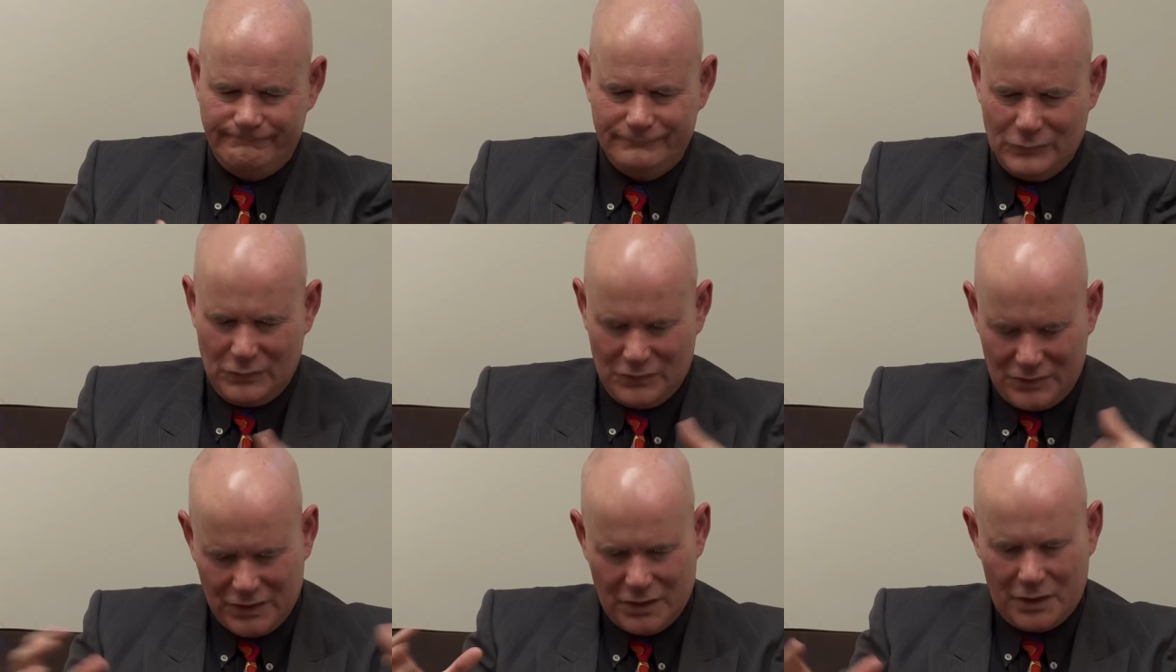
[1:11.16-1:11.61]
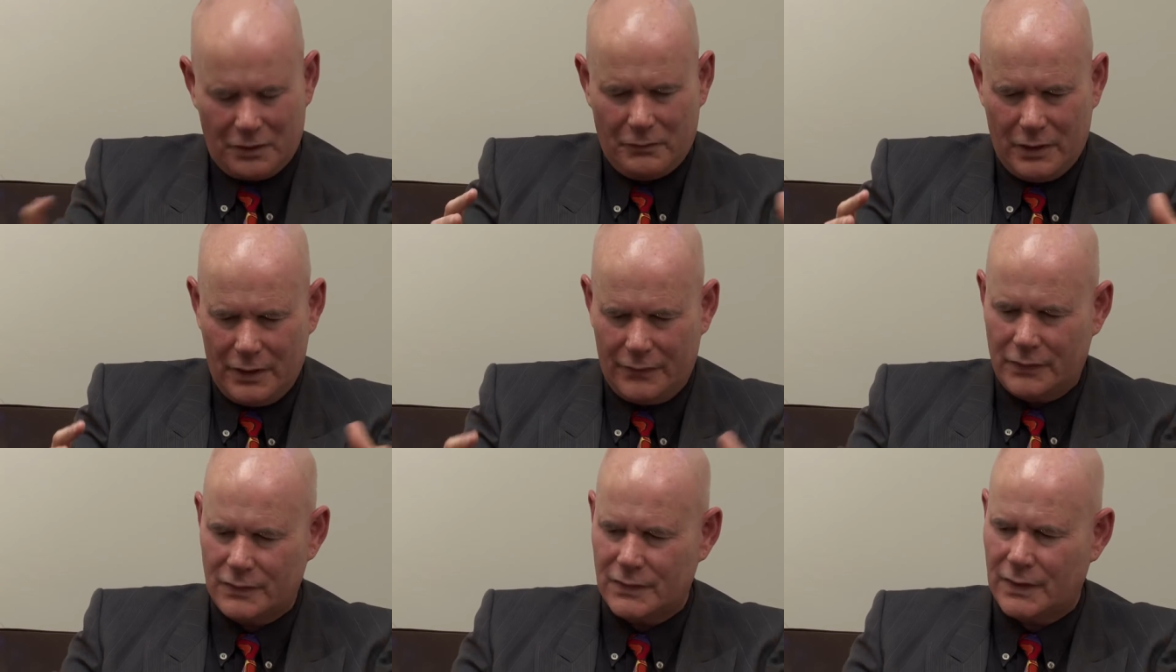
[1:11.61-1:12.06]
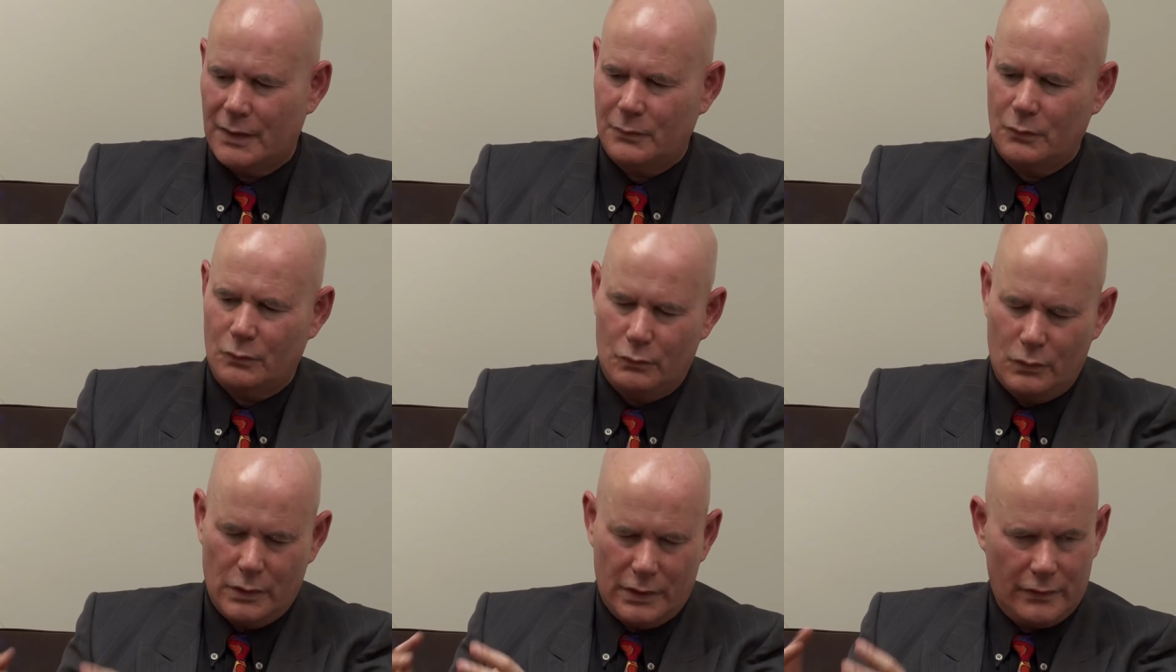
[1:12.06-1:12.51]
we're sitting around the
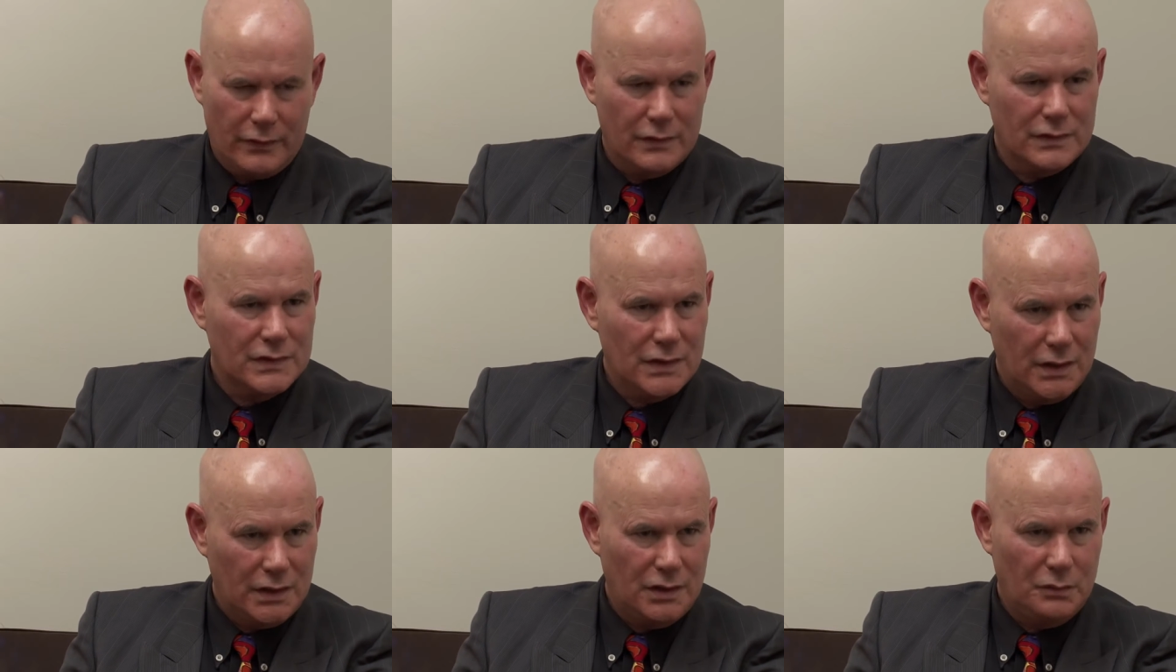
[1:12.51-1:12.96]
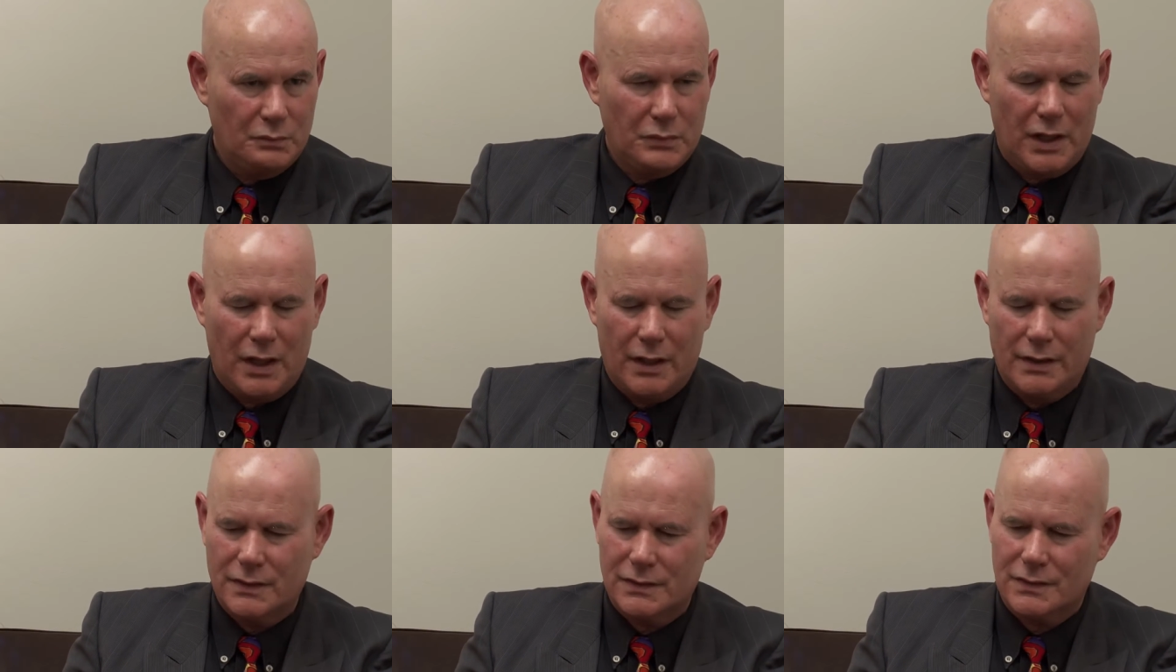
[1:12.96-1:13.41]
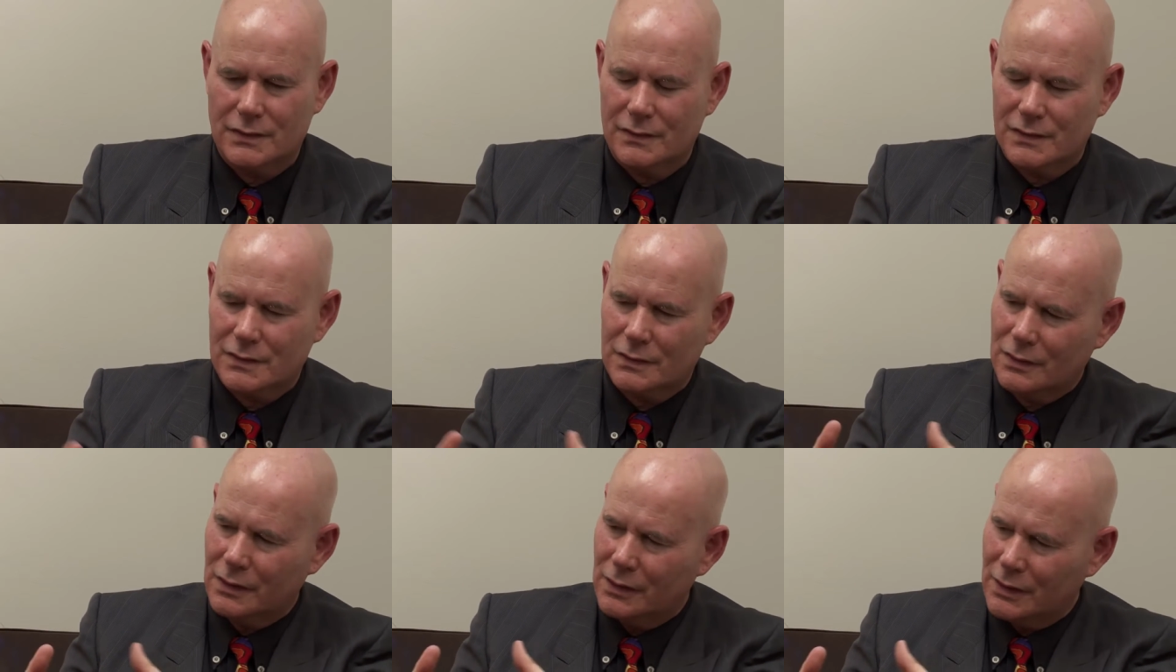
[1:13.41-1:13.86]
table with one of the senior partners, and
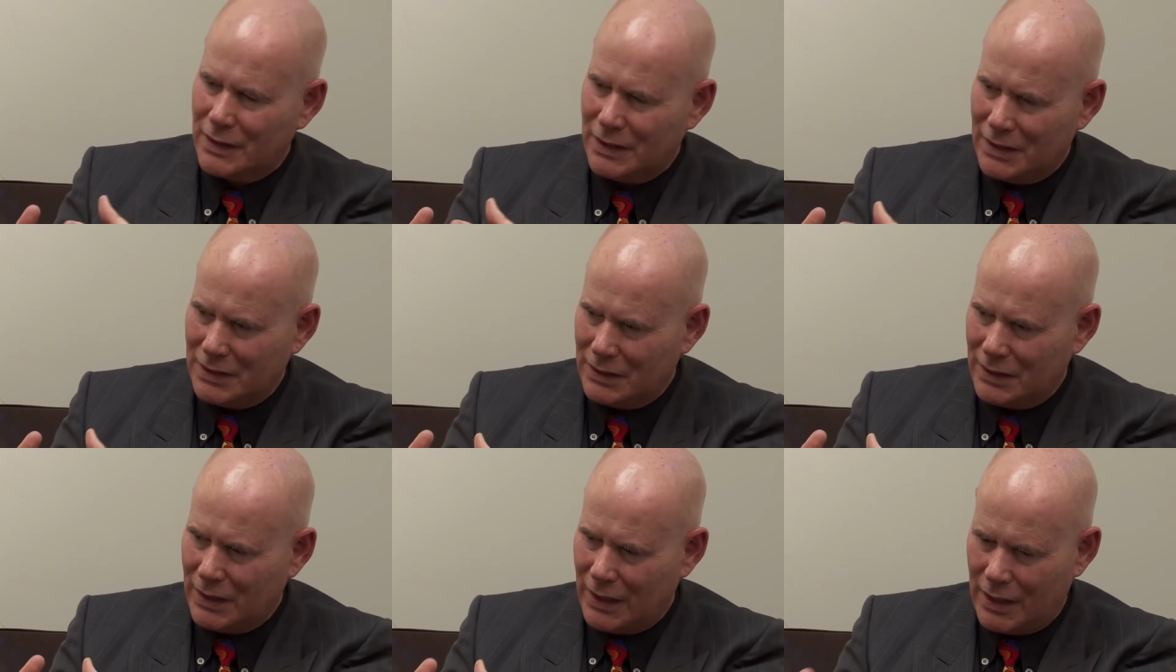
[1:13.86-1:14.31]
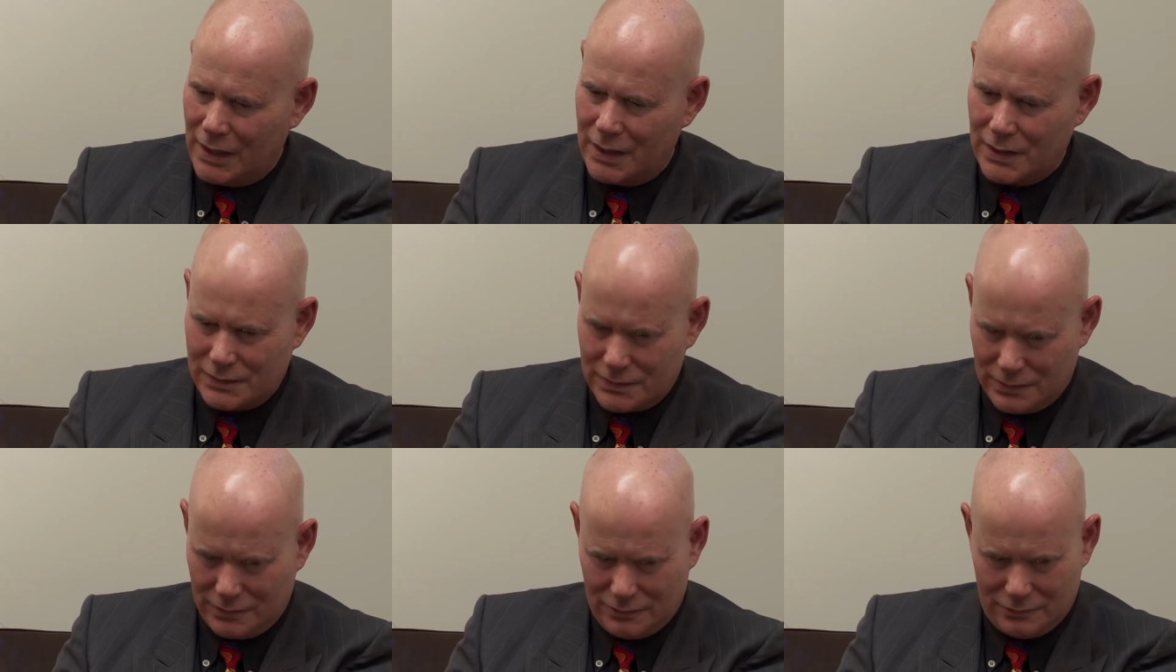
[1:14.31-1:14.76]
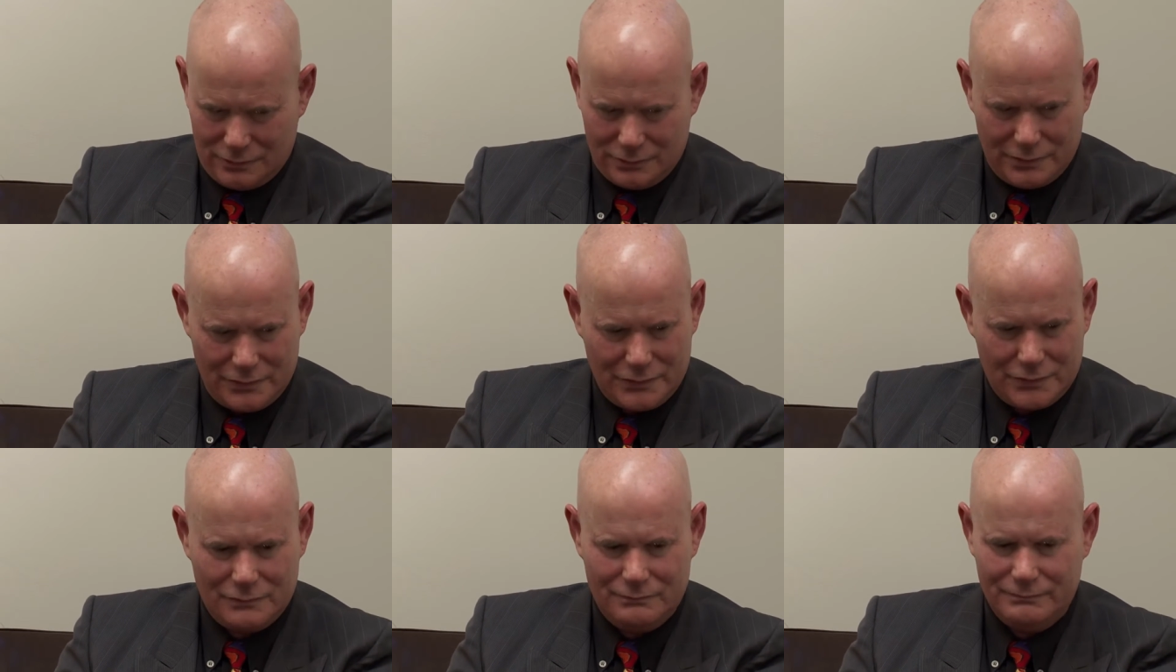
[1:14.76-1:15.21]
this little
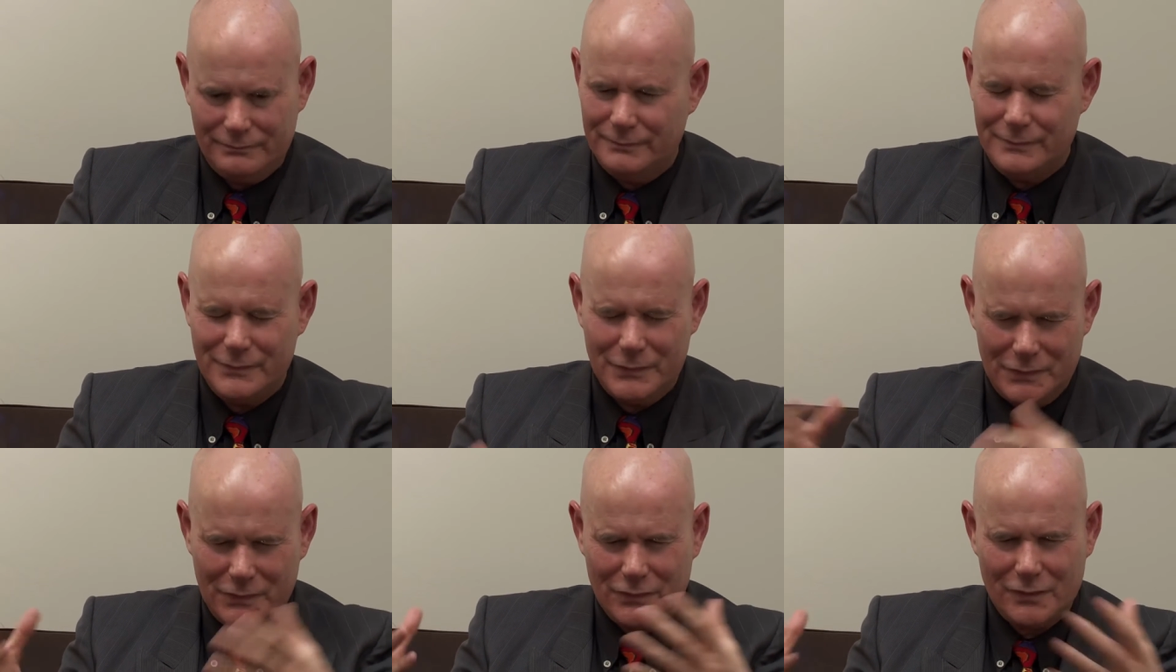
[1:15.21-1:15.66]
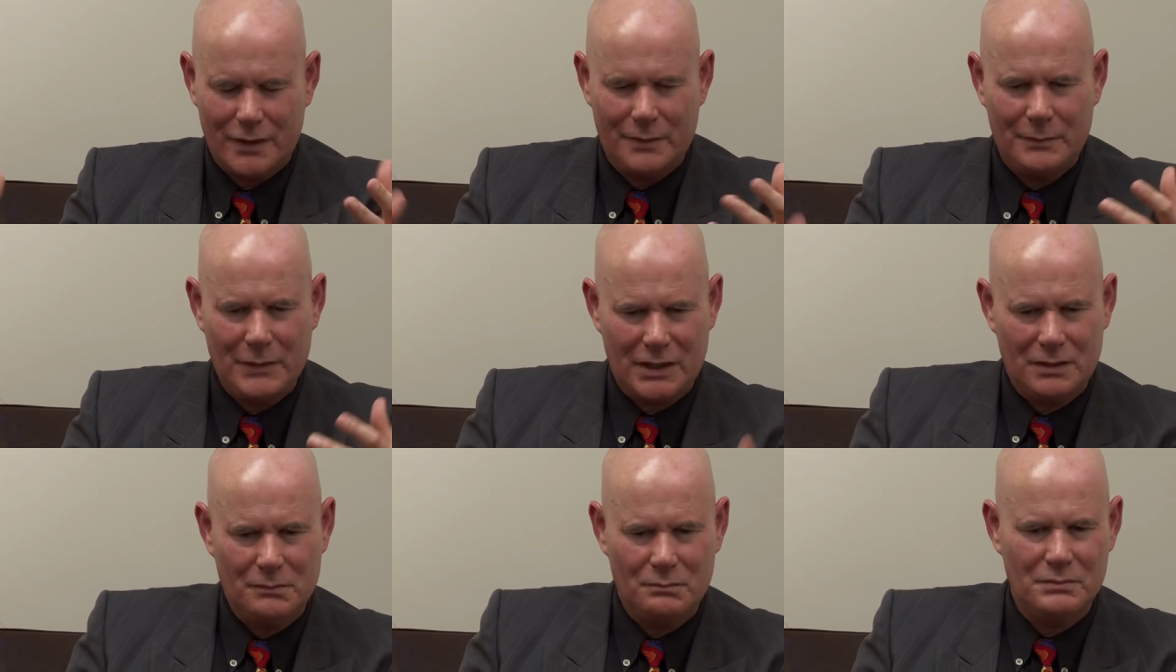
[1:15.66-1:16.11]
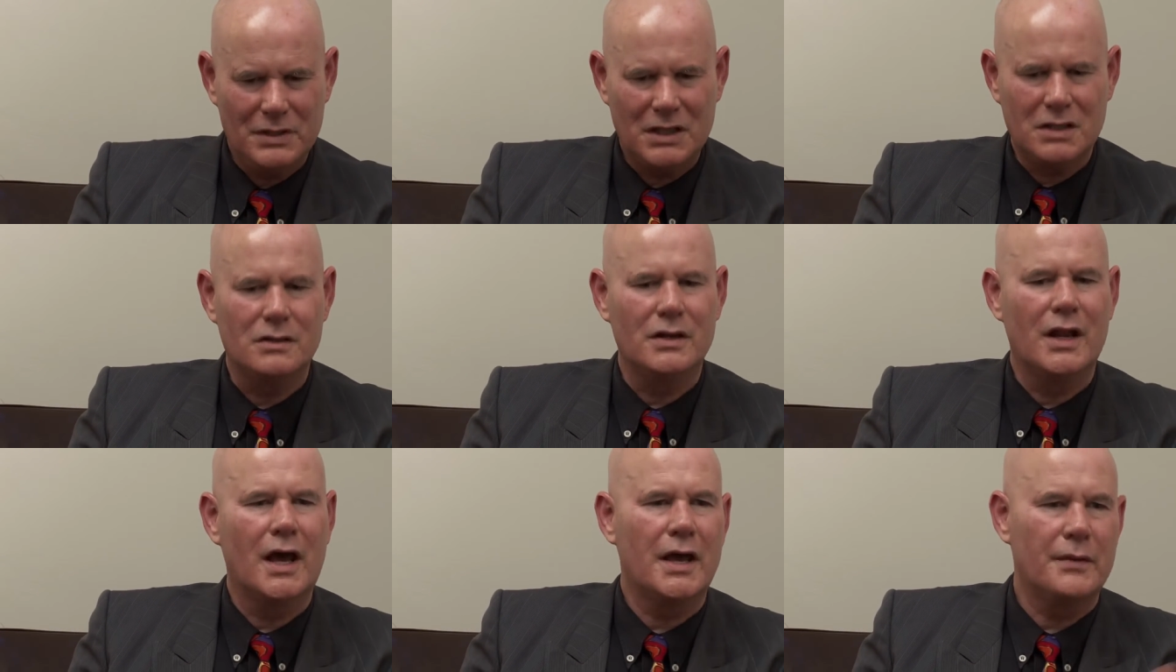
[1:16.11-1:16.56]
asshole is trying to make a
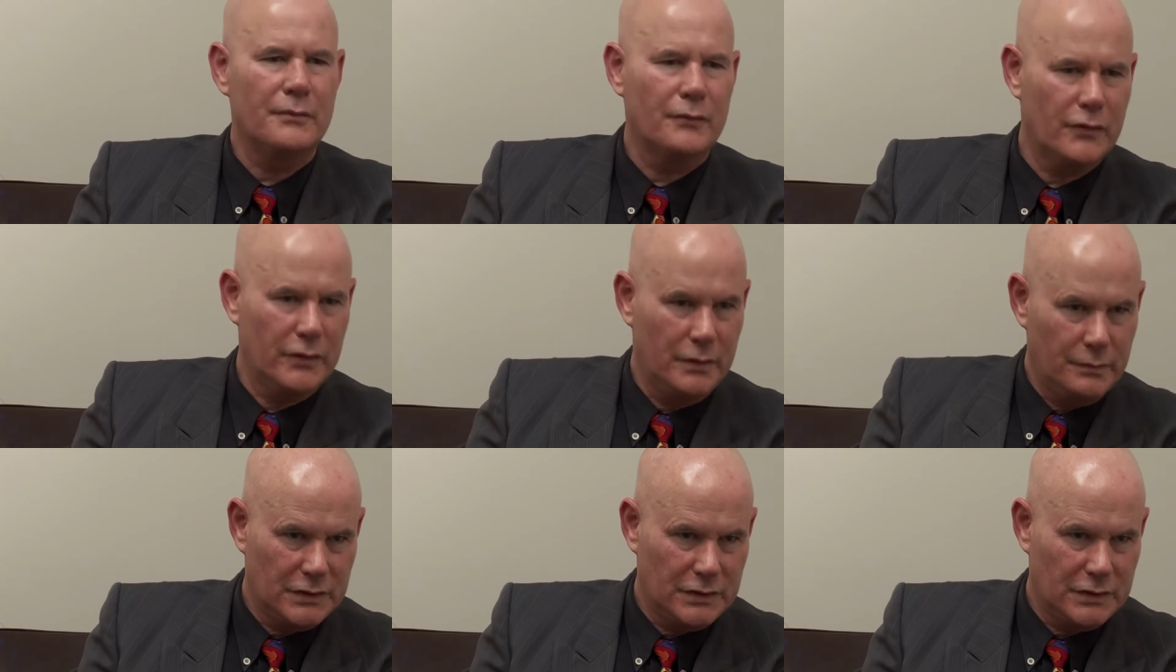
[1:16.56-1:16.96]
big name for